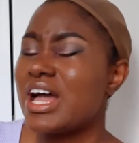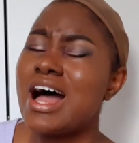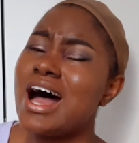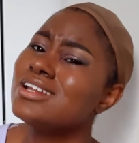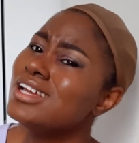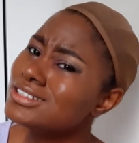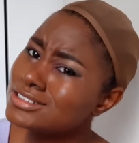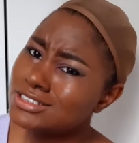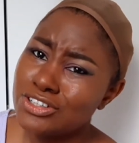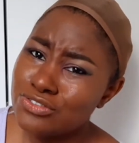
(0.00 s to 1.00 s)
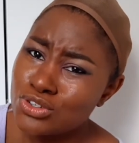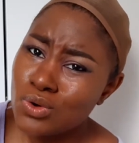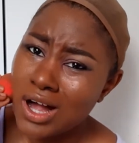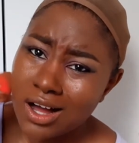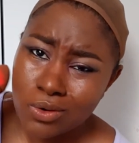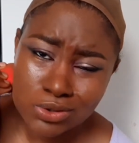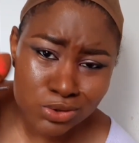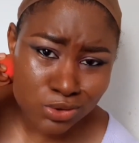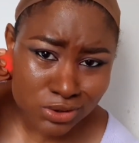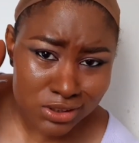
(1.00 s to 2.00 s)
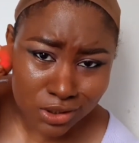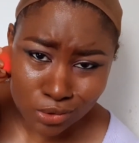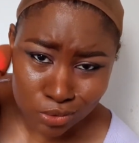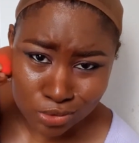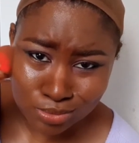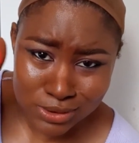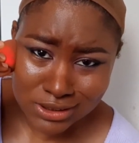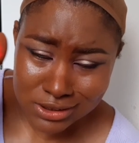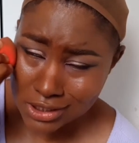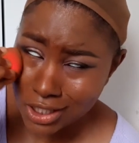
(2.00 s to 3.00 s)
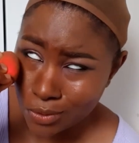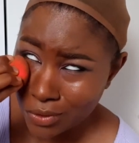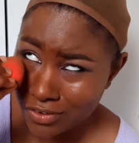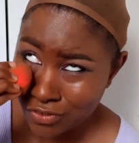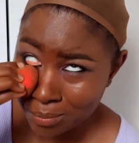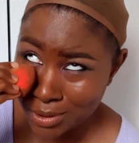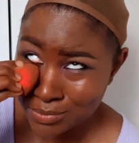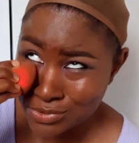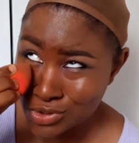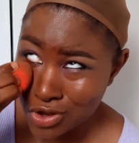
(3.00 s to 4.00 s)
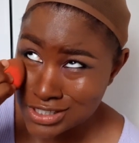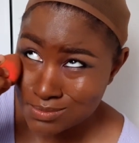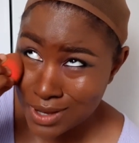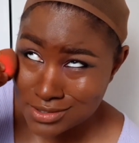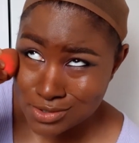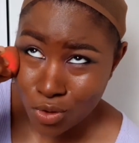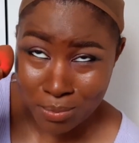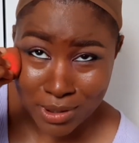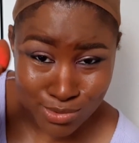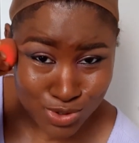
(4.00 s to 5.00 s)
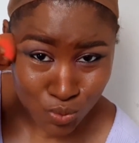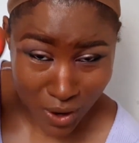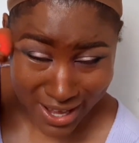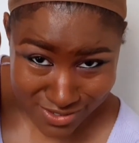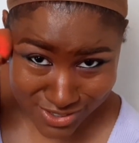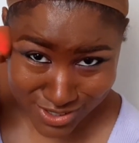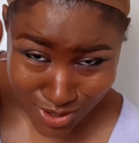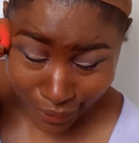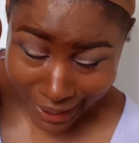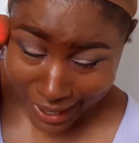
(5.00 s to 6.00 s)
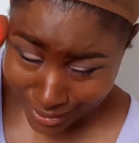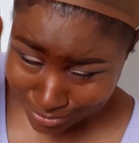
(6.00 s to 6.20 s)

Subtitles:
And yes, if you are also single, please stay away from people's husbands or people's wives, okay?